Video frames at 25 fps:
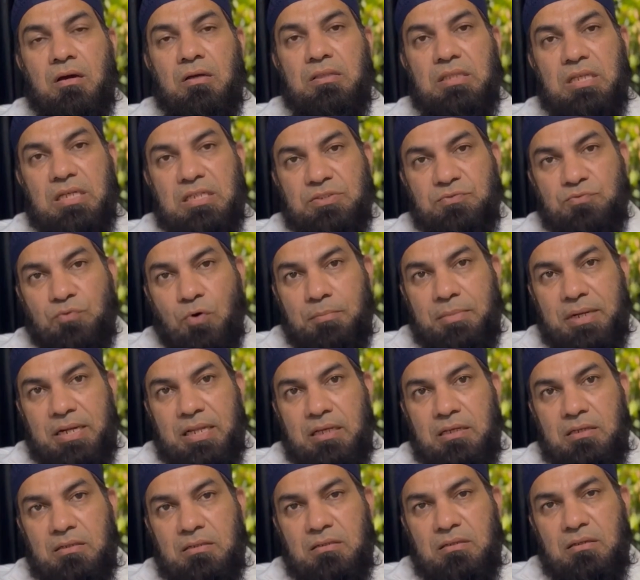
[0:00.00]
there is
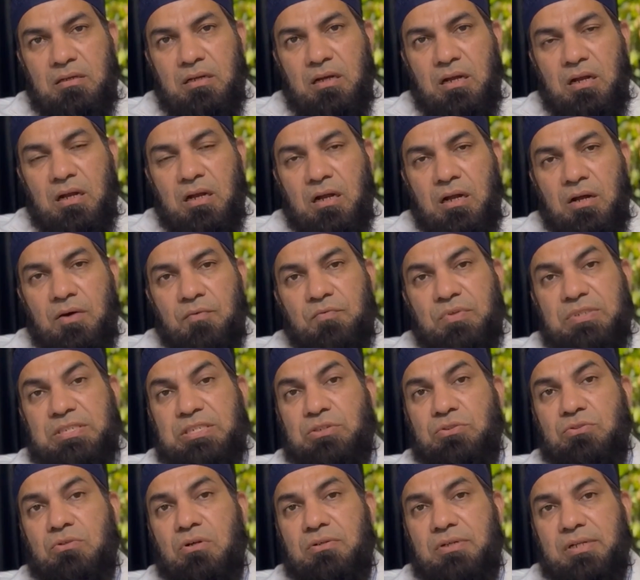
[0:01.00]
vomiting,
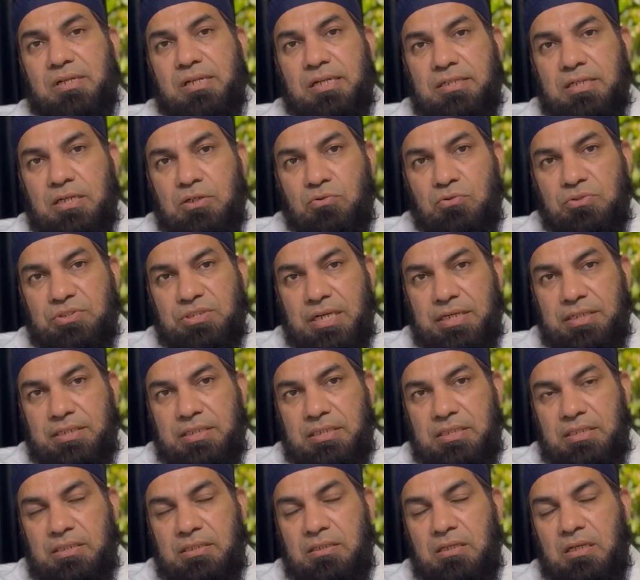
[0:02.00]
which is not related to
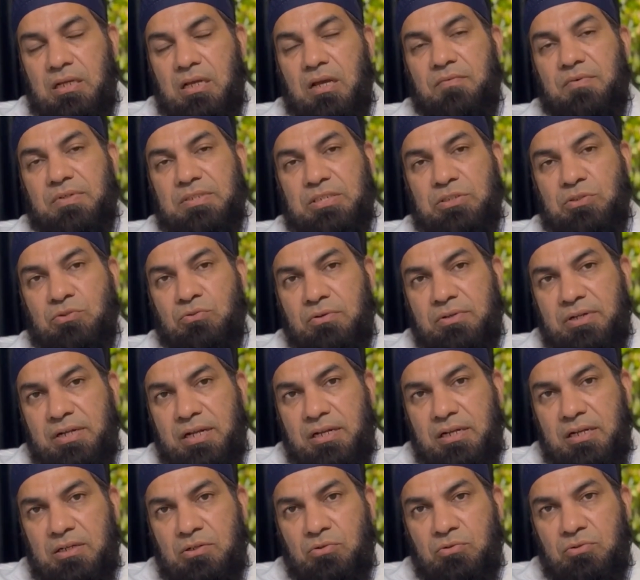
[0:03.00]
GIT, which is not
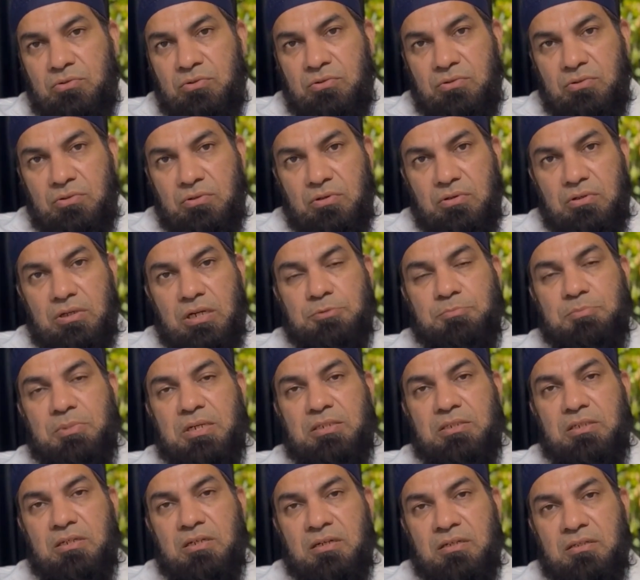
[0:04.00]
related to
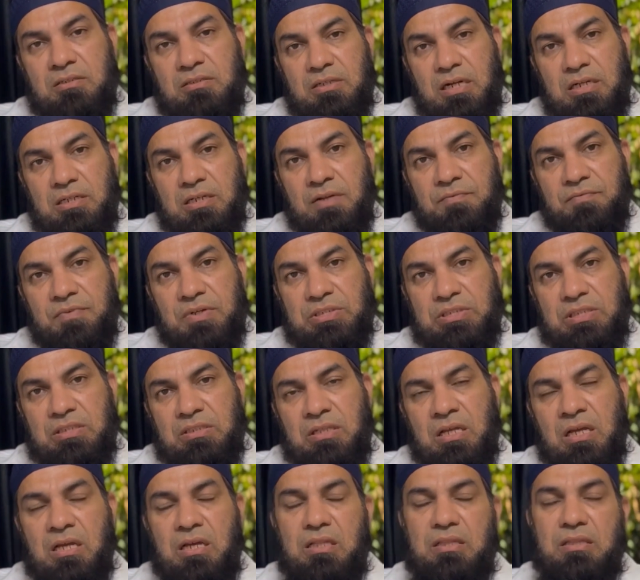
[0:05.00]
respiratory tract
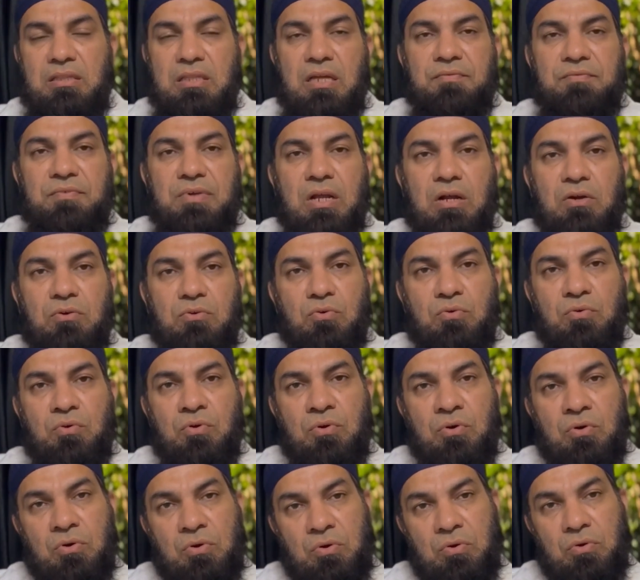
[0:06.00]
infection, then we have to
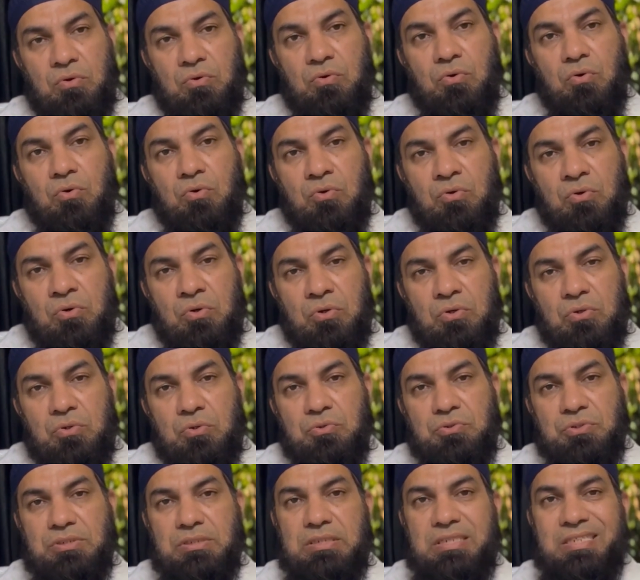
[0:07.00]
go
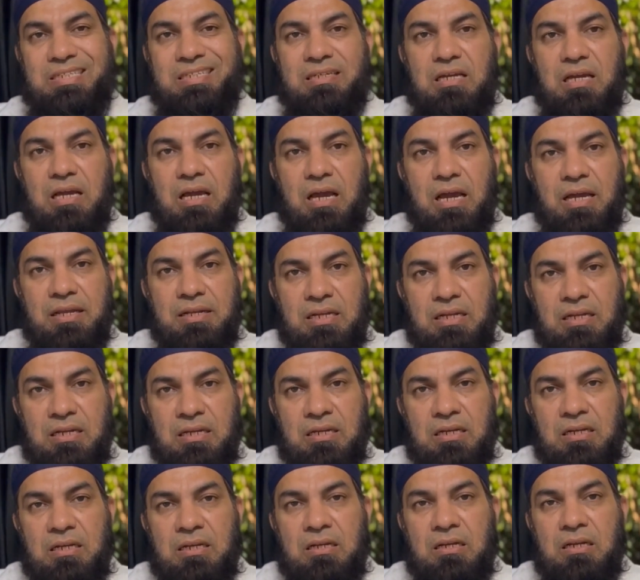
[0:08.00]
to see
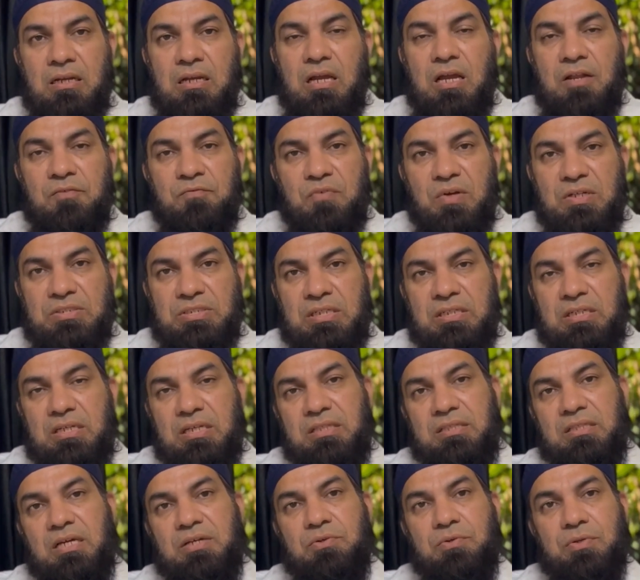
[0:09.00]
any infection
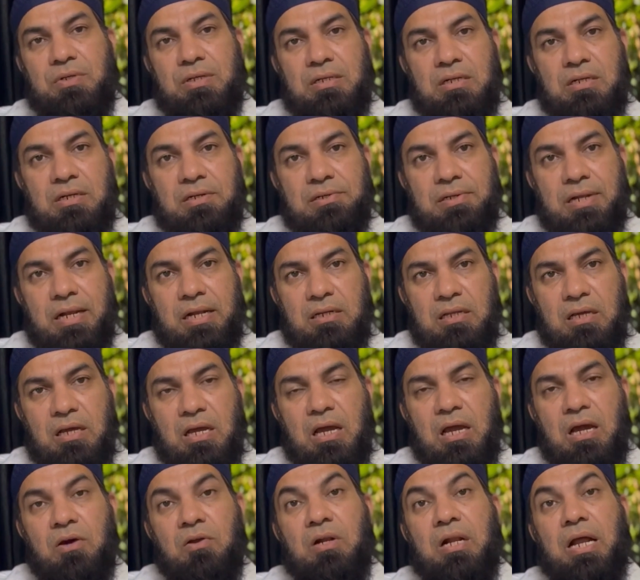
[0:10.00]
in the urinary tract
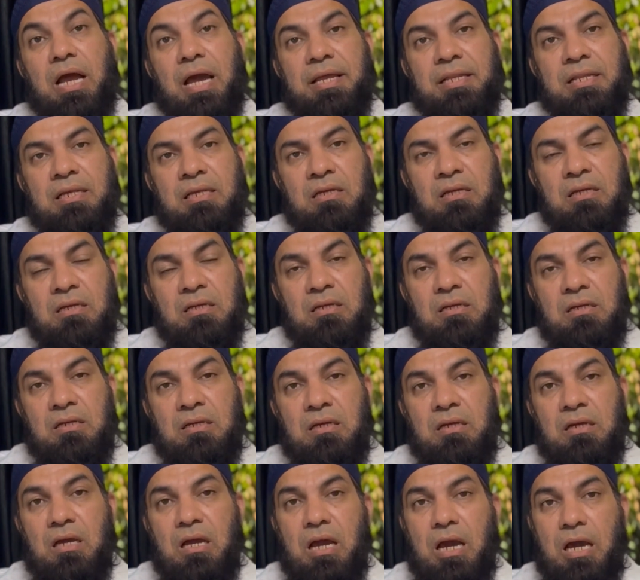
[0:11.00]
or any
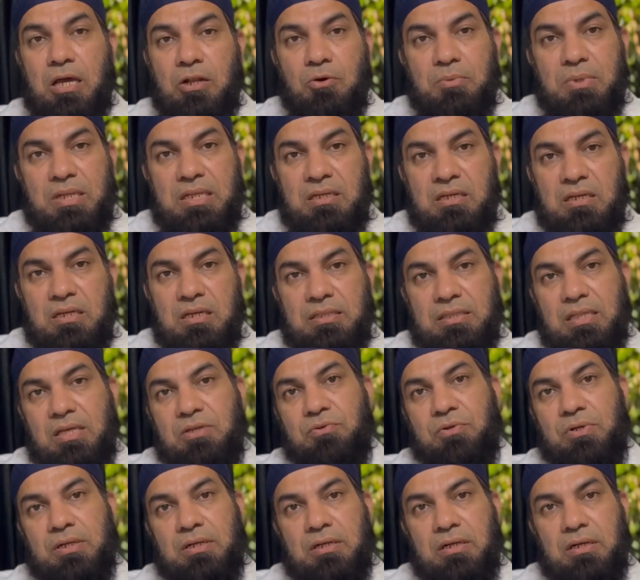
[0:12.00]
anomaly in
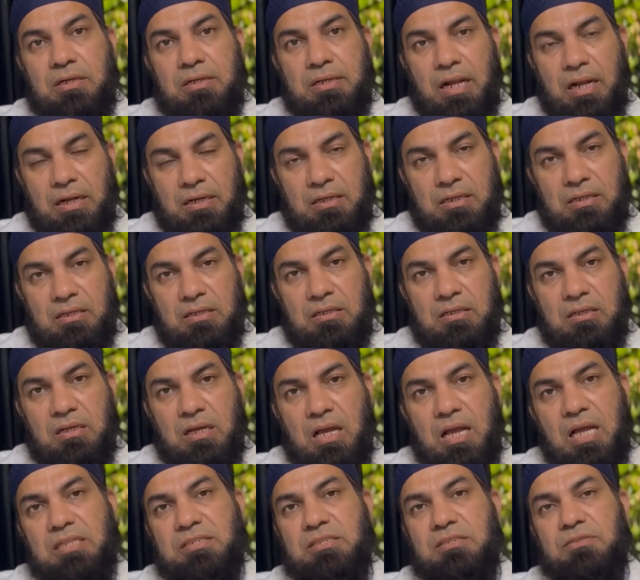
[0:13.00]
the urinary tract.
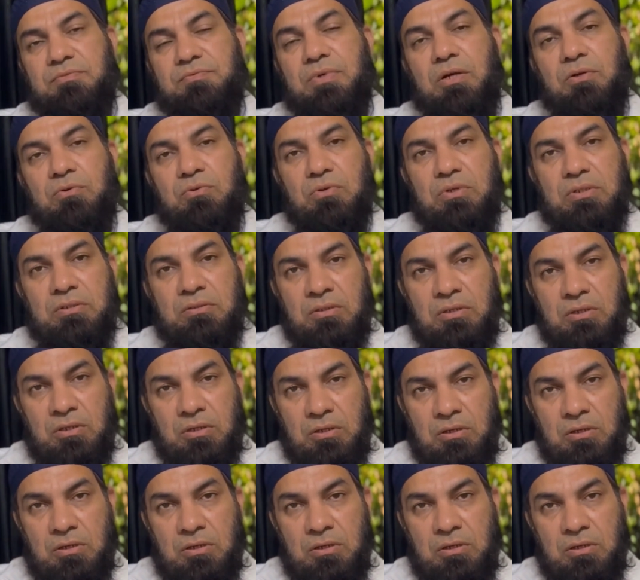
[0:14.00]
Hence, we have to